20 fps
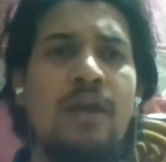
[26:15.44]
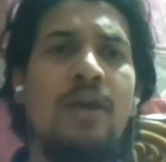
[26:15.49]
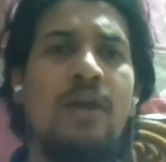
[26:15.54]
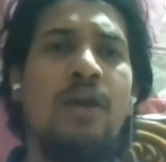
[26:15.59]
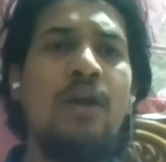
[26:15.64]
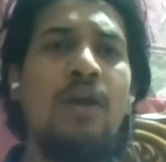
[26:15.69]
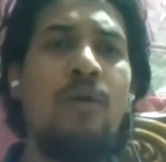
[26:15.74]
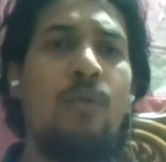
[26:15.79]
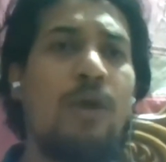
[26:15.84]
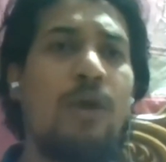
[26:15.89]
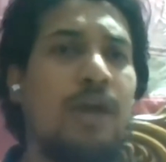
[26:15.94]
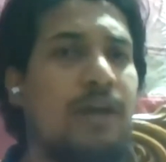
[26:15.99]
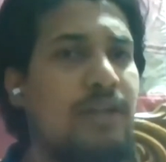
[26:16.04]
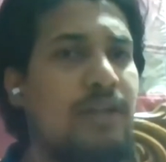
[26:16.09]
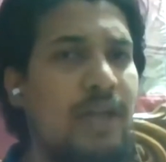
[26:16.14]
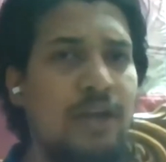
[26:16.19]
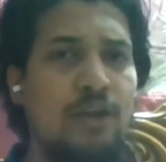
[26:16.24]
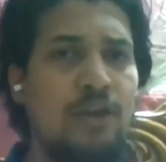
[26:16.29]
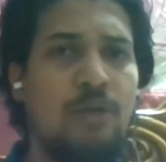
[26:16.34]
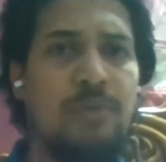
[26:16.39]
What are the
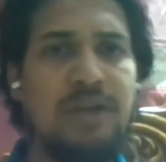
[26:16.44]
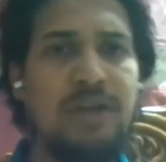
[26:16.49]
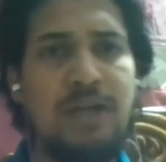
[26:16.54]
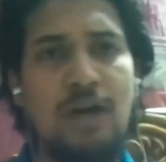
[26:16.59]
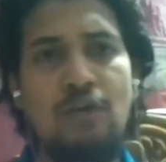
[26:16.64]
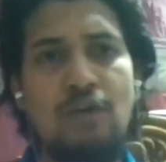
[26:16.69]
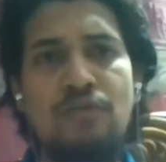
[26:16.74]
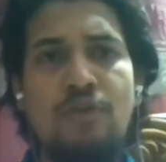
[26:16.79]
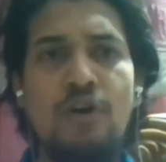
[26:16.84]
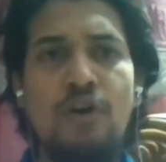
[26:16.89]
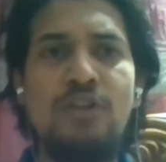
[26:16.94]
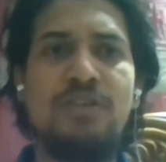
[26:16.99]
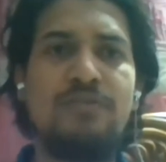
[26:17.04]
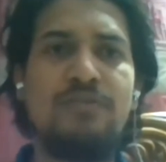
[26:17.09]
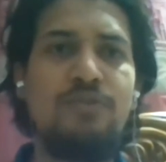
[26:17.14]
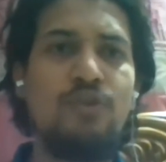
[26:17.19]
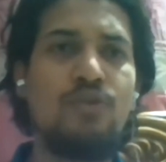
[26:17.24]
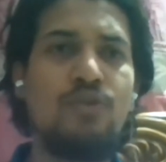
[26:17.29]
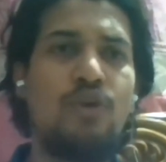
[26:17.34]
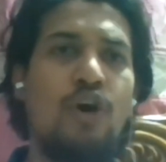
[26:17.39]
economic downfalls if
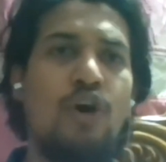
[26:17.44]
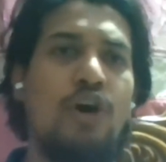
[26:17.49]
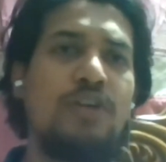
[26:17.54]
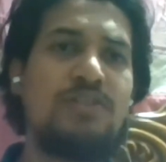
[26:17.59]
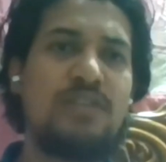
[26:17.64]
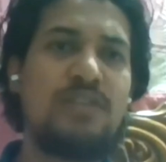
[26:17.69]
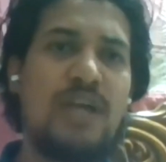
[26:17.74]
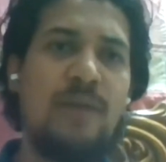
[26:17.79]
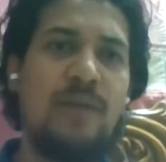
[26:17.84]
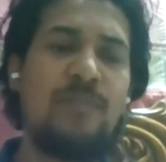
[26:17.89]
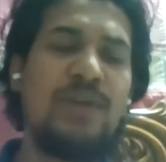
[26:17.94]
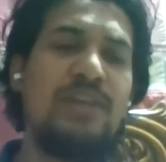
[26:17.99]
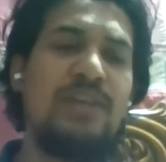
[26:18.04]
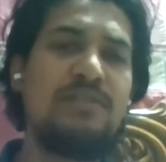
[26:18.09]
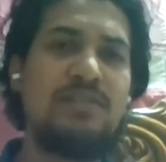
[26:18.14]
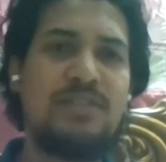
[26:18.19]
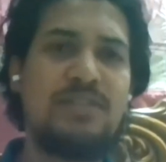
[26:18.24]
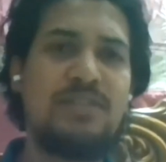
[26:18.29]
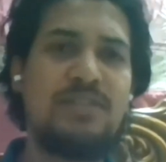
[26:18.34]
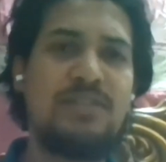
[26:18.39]
you cause companies
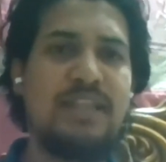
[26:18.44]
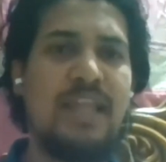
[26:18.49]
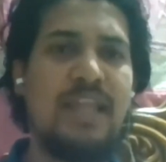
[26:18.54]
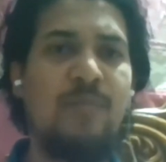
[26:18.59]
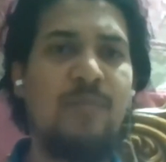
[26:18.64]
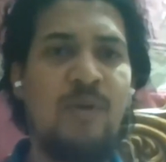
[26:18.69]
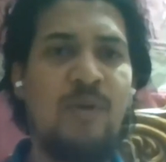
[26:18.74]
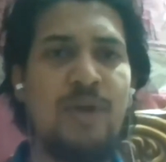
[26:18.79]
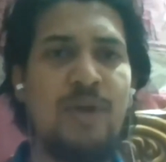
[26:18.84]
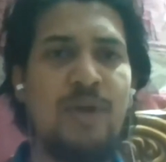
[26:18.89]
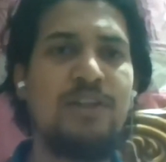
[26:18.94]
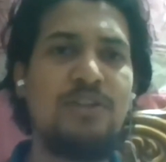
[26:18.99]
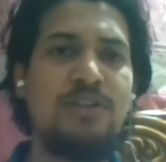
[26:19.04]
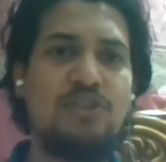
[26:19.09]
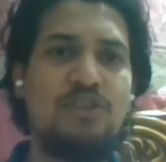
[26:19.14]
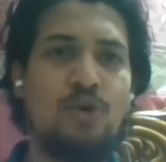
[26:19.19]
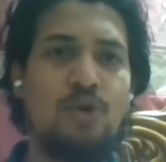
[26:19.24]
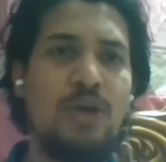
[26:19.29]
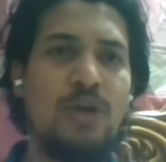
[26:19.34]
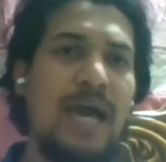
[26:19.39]
such as Lehman Brothers
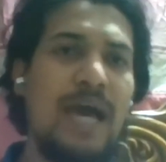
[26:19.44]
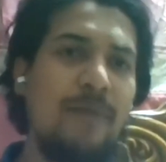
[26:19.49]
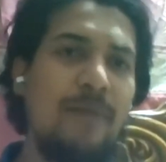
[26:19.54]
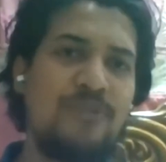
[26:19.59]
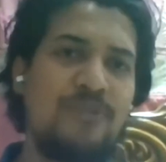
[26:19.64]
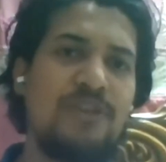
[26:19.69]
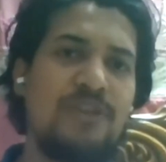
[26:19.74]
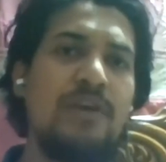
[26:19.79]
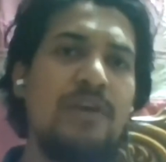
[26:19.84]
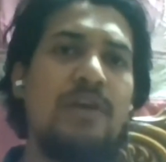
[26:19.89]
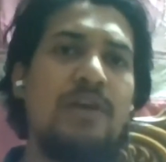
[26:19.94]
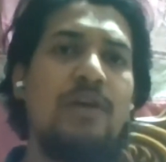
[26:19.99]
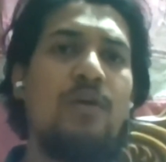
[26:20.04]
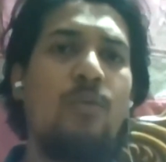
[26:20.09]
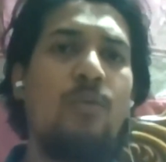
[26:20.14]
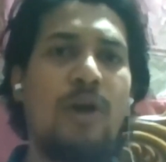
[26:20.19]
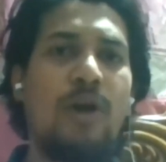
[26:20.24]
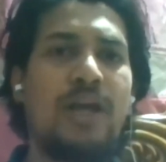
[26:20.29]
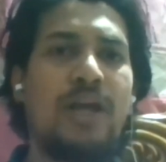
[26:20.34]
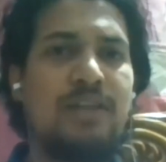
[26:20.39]
to collapse?
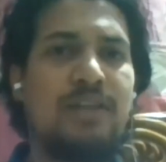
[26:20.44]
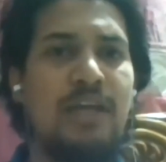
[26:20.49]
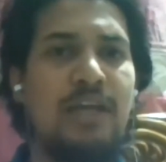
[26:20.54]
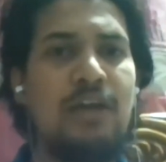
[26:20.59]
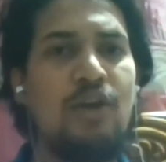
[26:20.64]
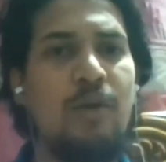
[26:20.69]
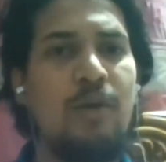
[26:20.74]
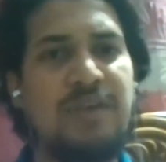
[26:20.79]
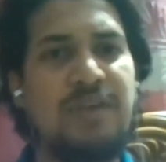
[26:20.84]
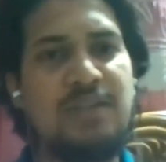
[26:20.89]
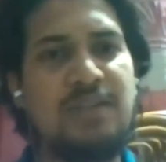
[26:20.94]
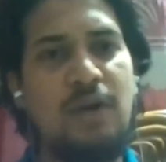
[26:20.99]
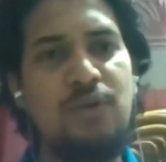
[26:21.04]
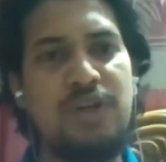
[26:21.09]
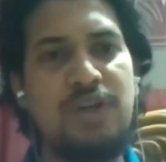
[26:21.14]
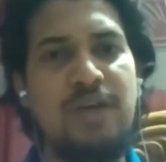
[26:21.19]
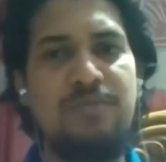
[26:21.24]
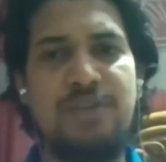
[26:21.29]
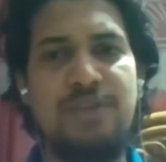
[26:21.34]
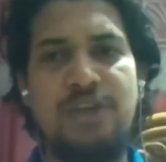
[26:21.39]
What are the economic
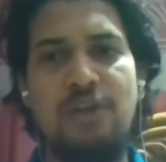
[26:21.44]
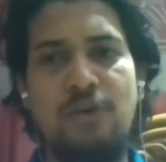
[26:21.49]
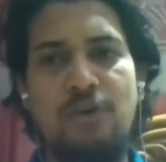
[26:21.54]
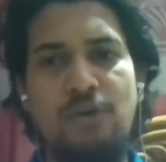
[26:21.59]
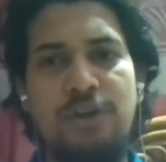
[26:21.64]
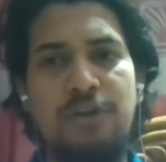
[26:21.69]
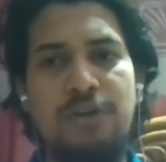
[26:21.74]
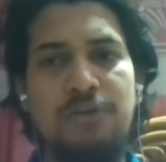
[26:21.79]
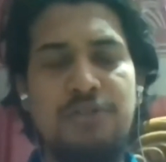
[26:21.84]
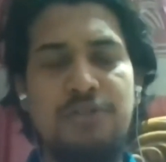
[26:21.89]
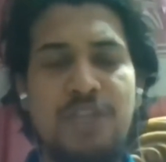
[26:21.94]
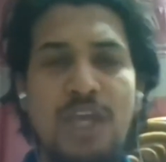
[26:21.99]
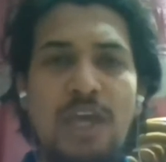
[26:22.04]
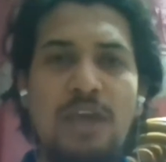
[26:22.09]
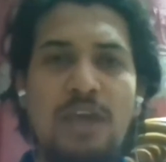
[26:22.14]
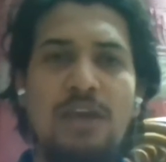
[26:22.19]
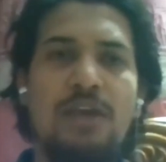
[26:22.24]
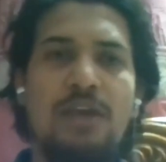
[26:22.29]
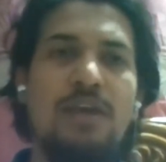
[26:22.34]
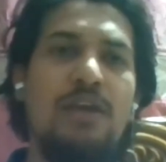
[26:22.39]
outcomes that you're going to see?